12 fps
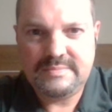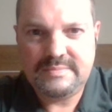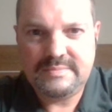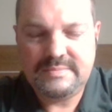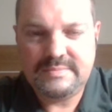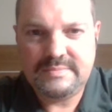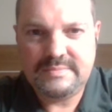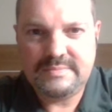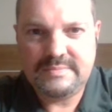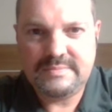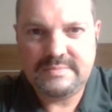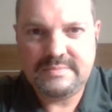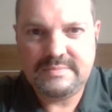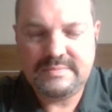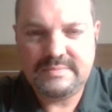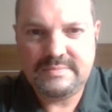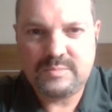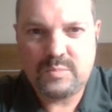
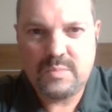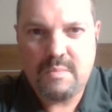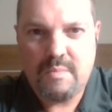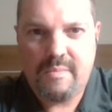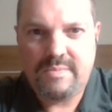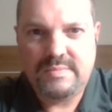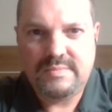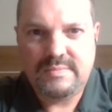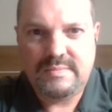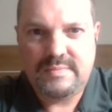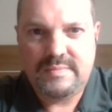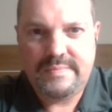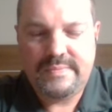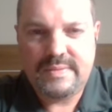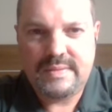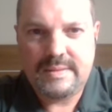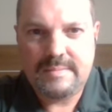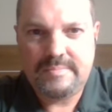
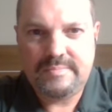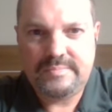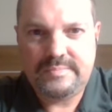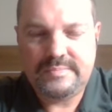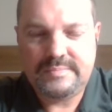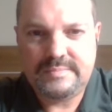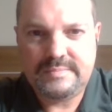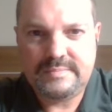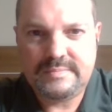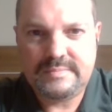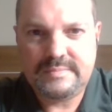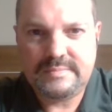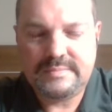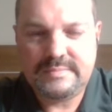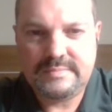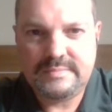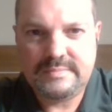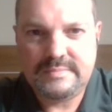
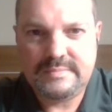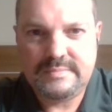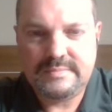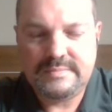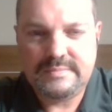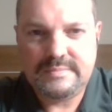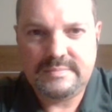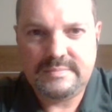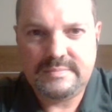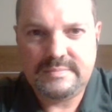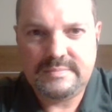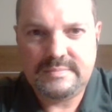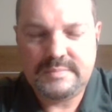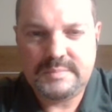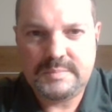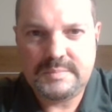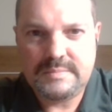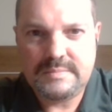
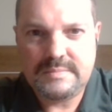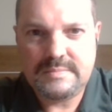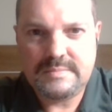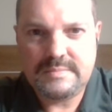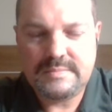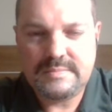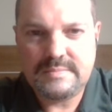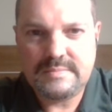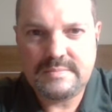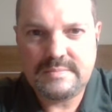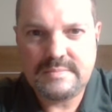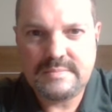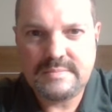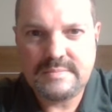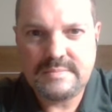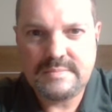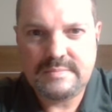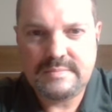
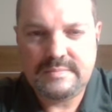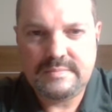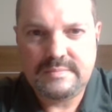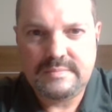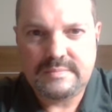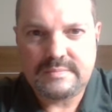This person isn't speaking.